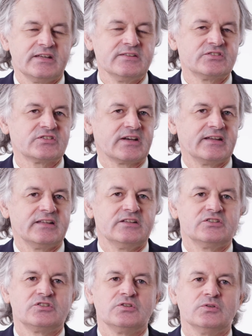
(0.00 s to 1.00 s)
insight
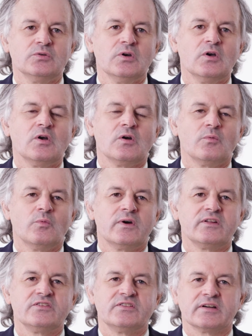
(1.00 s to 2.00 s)
into
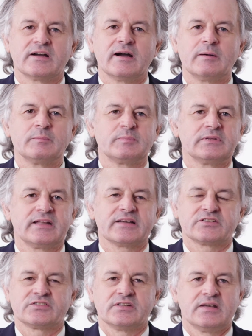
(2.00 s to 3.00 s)
what is the
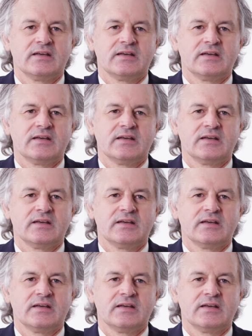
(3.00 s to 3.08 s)
complex